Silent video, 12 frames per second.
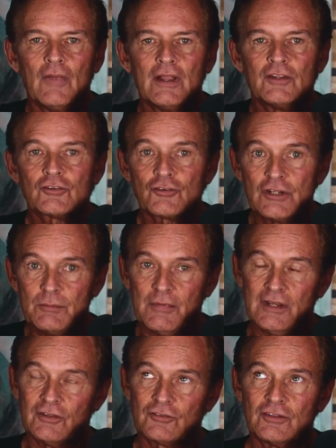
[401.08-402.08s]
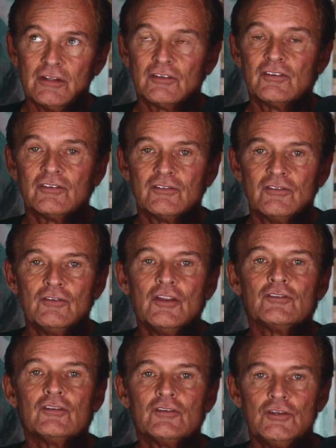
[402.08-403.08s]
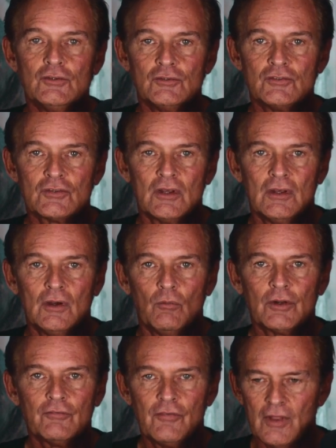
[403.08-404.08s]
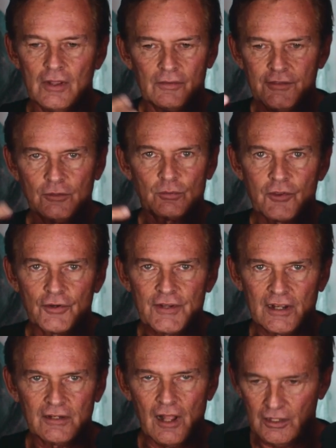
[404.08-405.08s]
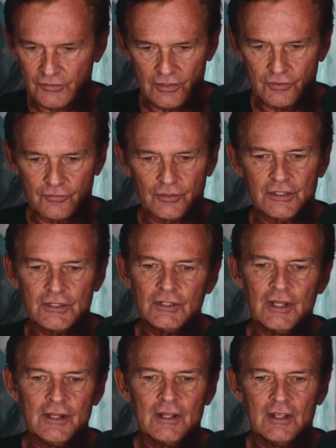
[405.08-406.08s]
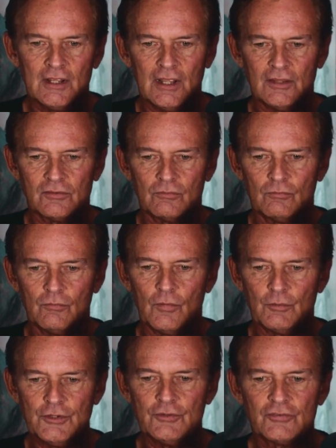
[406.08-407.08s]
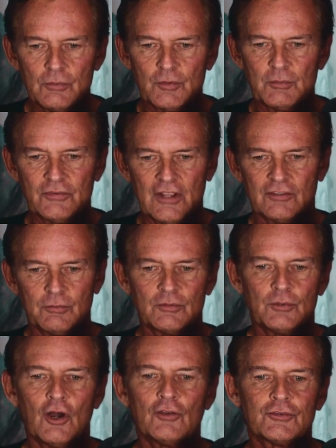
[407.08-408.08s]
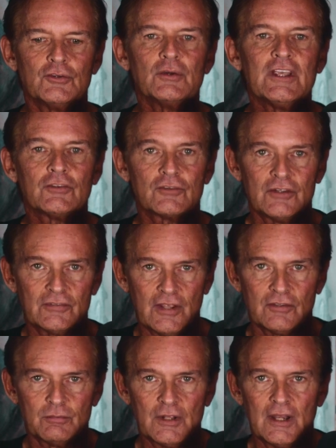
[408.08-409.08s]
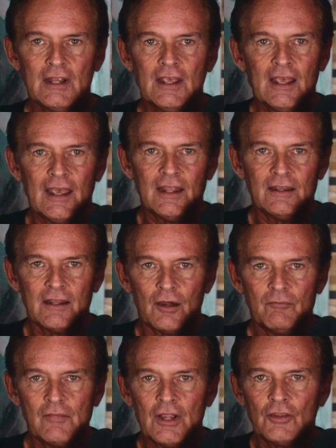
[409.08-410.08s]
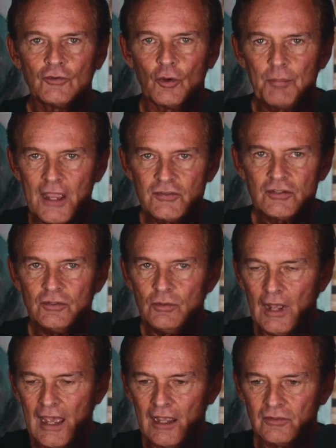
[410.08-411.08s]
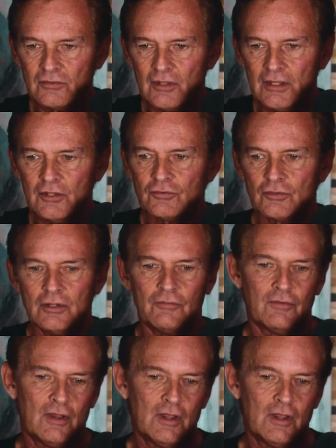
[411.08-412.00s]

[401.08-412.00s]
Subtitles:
Treatment history. This is huge. One of the things with our technology that's really good is when we do symptom assessments, we also do history assessment. And so a patient who has a history of